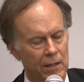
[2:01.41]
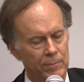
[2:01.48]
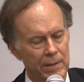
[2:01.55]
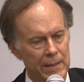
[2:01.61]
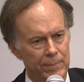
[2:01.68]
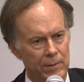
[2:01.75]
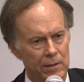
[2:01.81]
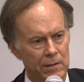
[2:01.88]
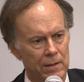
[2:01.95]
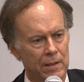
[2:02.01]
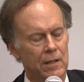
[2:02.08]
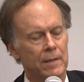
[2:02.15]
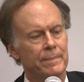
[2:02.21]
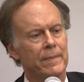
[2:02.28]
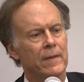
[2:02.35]
learn from each
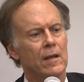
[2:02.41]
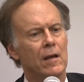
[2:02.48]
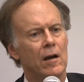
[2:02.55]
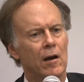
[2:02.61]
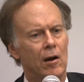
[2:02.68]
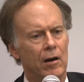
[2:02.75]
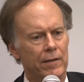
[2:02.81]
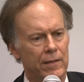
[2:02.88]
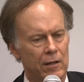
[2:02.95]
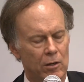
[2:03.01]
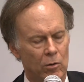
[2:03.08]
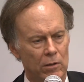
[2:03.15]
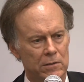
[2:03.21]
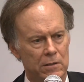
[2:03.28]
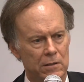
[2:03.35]
other's research
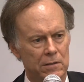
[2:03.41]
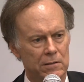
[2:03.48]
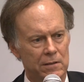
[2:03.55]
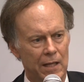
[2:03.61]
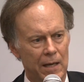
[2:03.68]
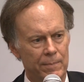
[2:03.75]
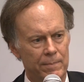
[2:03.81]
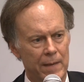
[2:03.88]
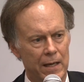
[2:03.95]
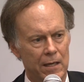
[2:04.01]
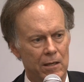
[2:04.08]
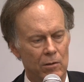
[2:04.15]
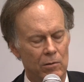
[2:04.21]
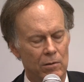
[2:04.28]
because they